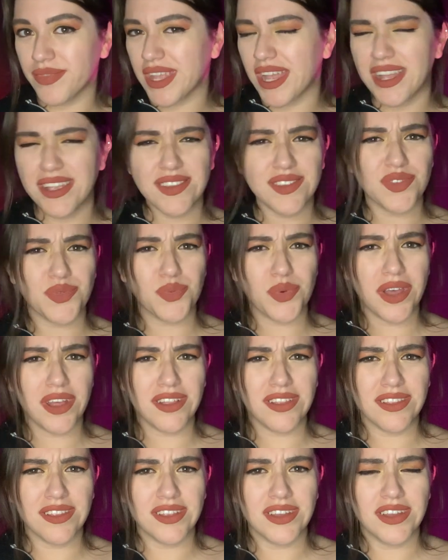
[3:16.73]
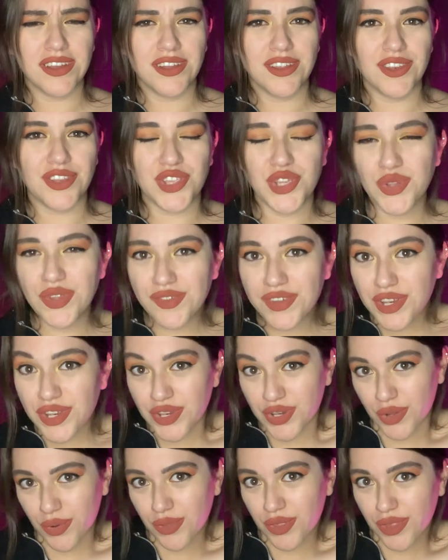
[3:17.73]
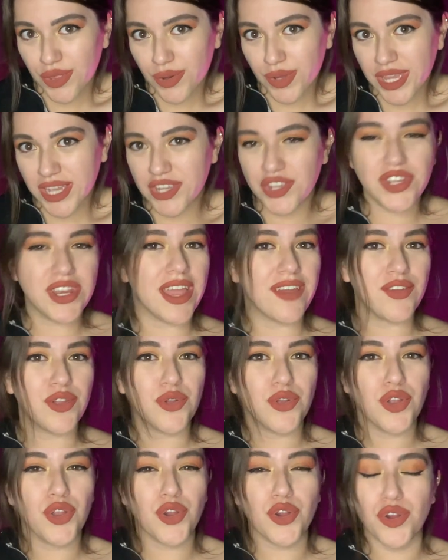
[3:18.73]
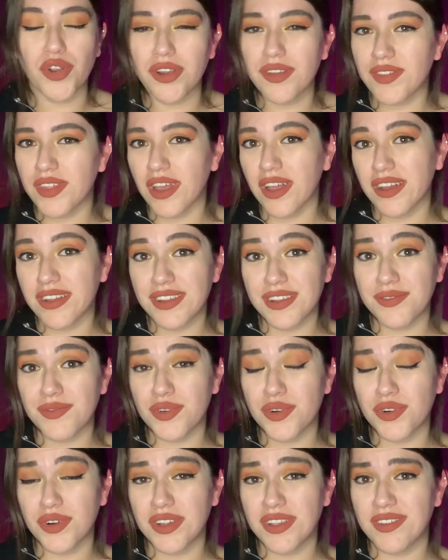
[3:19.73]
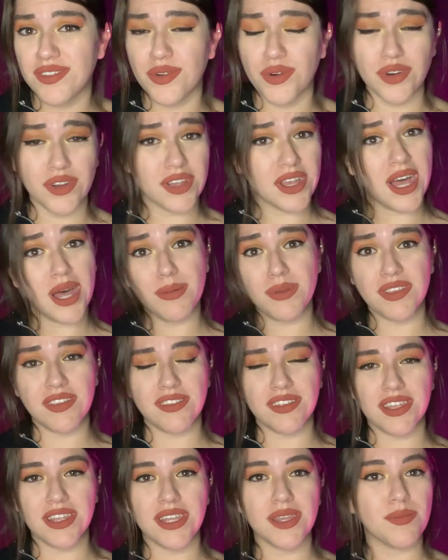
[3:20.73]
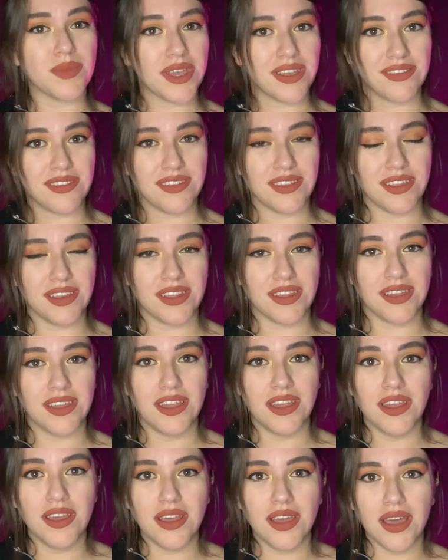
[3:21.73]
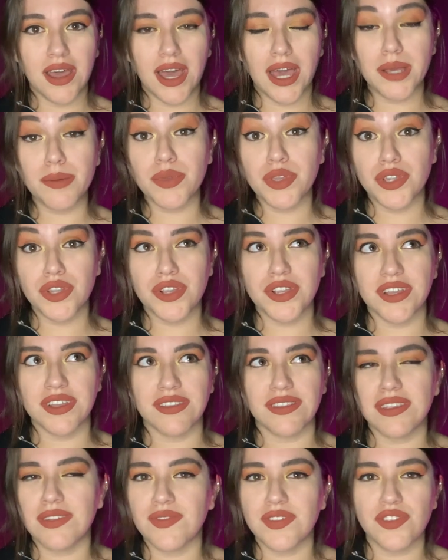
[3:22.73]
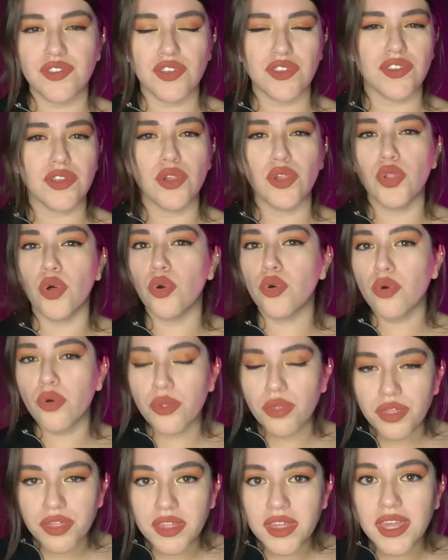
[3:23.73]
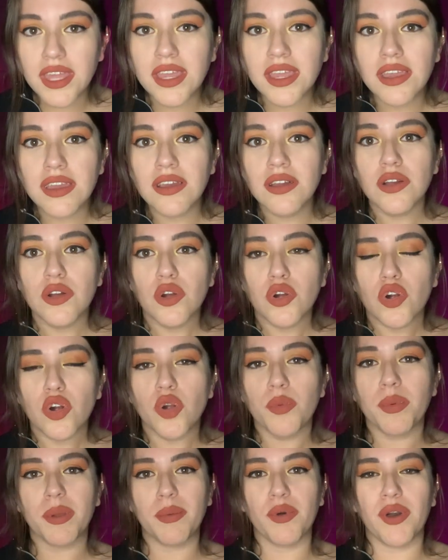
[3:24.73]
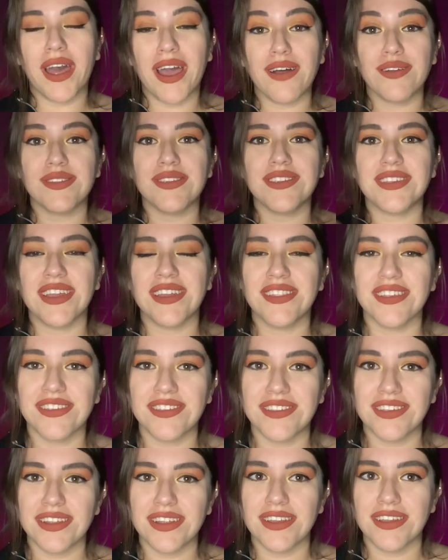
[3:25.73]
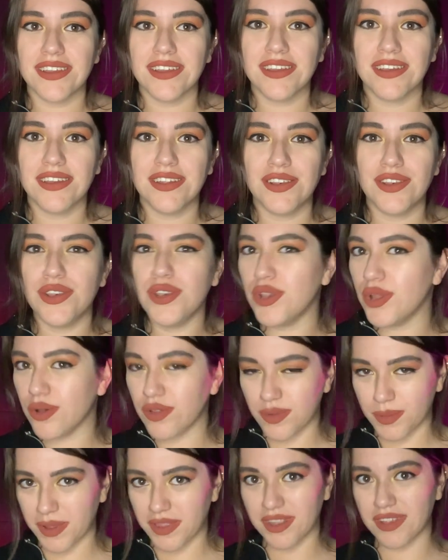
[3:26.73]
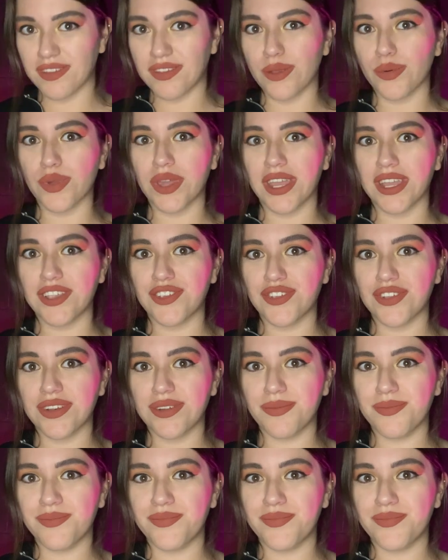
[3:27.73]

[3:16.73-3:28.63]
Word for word: As well, do you even know the location? Have you heard of the Haunted Forest or Acaba State in Pasadena? I'm curious if it's just a local thing or people outside the city knows about this location.